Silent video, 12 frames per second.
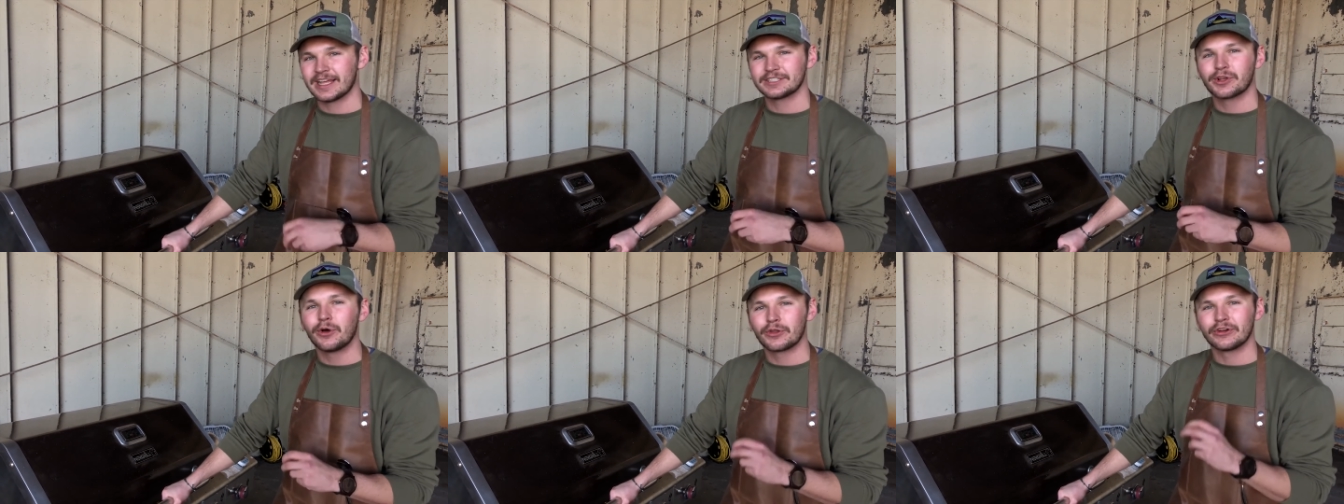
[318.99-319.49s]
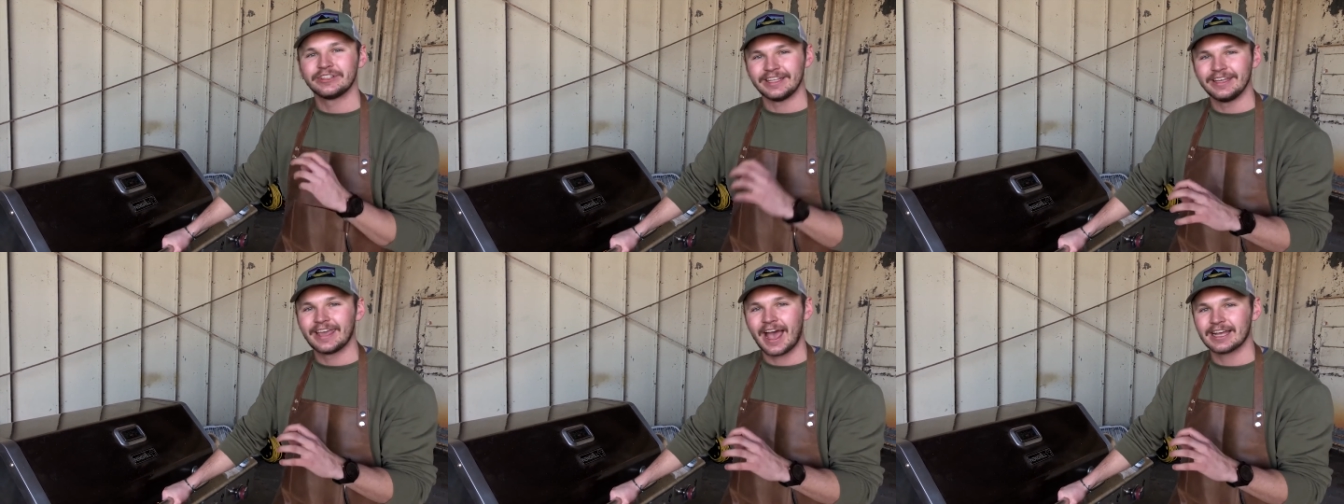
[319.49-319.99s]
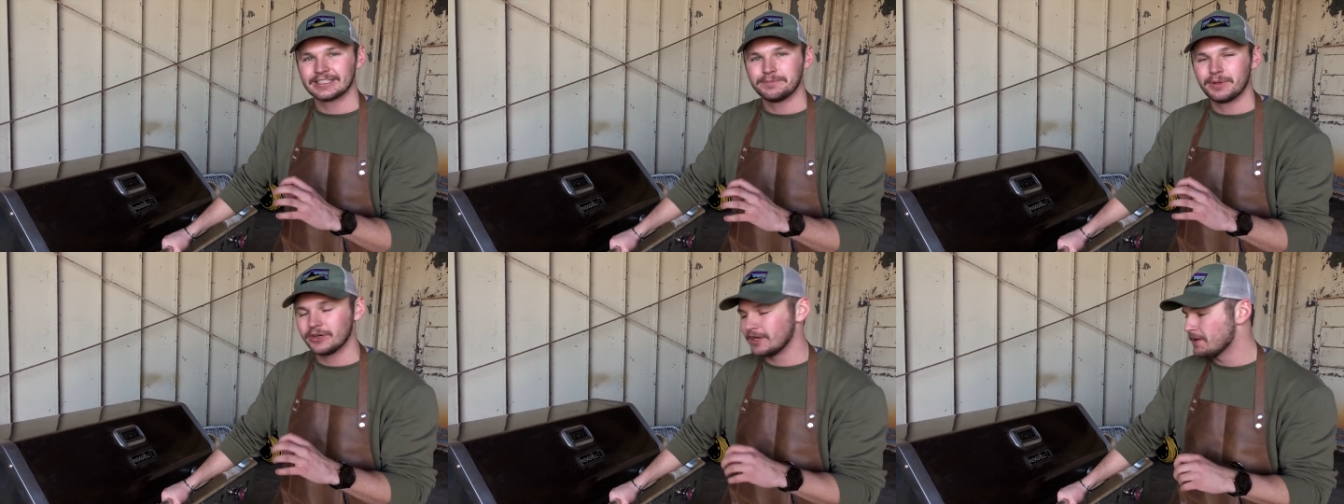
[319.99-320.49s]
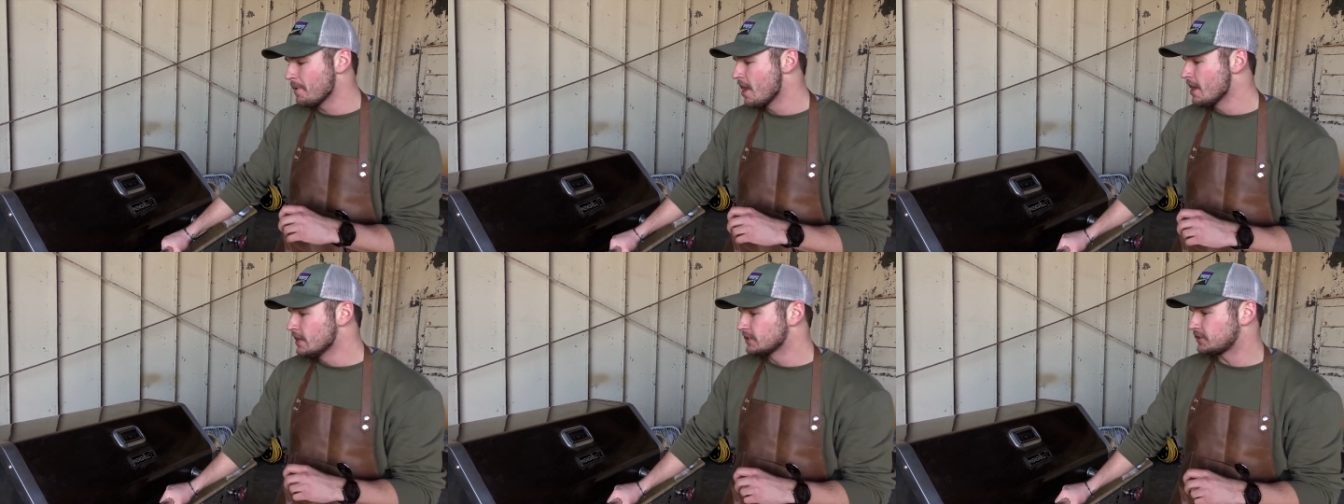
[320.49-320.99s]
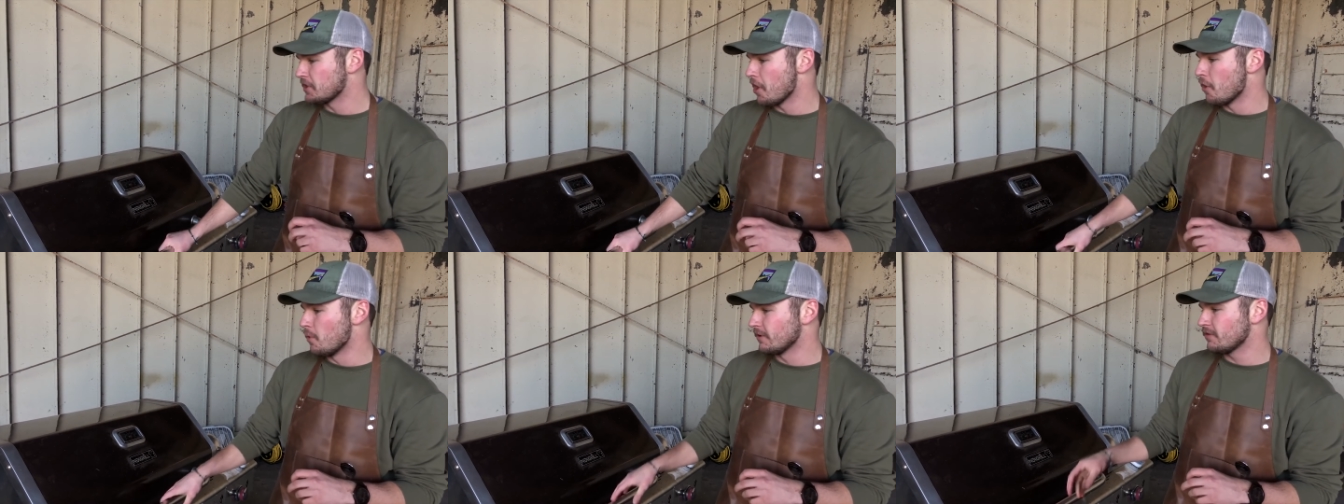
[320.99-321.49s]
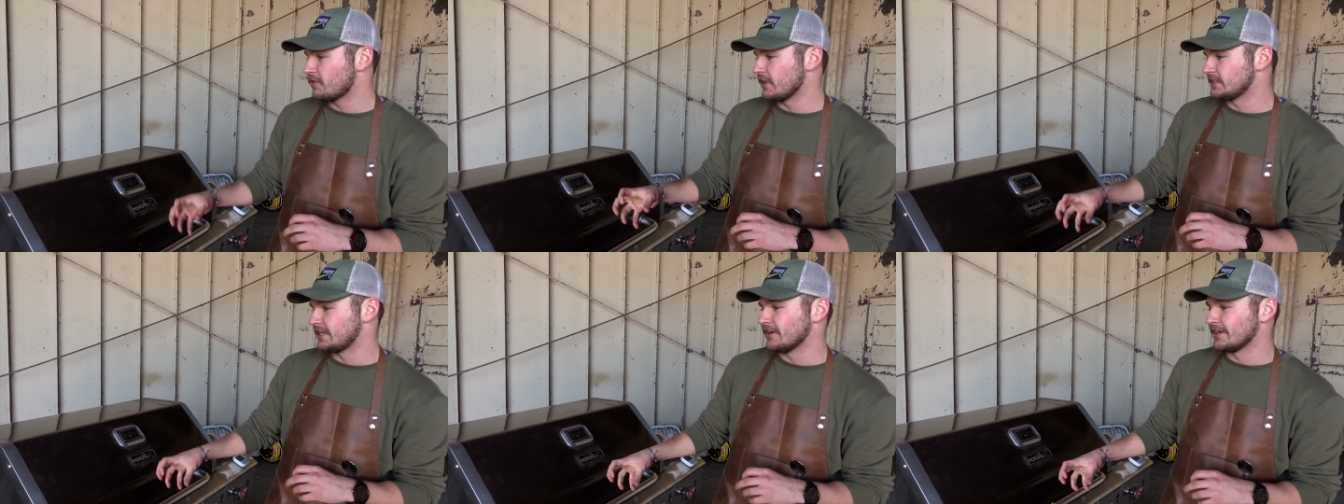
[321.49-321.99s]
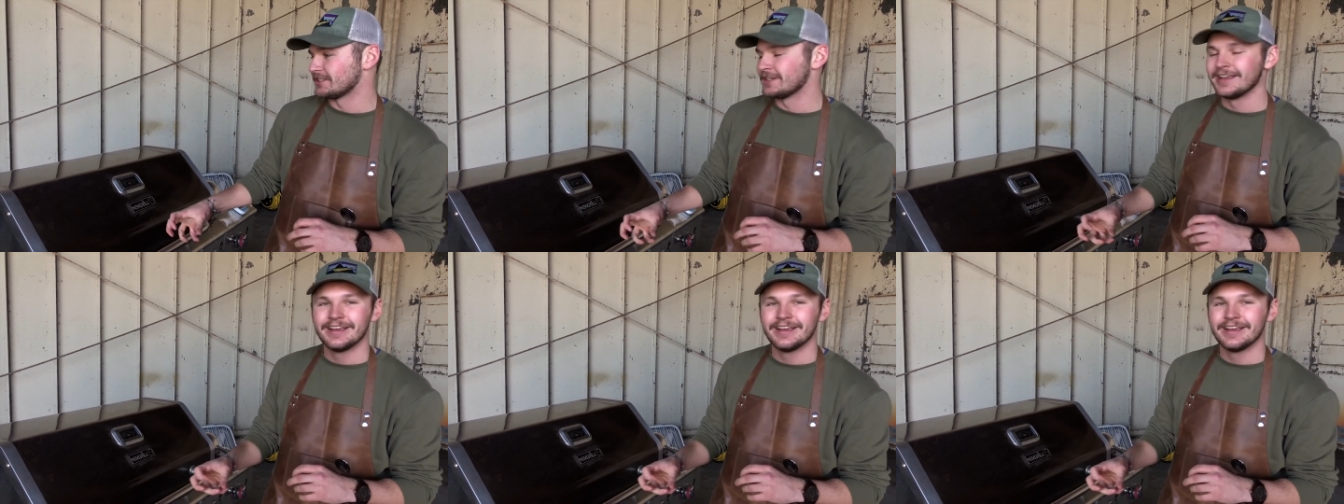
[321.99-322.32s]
That's called our degassing period. So one of the things here is,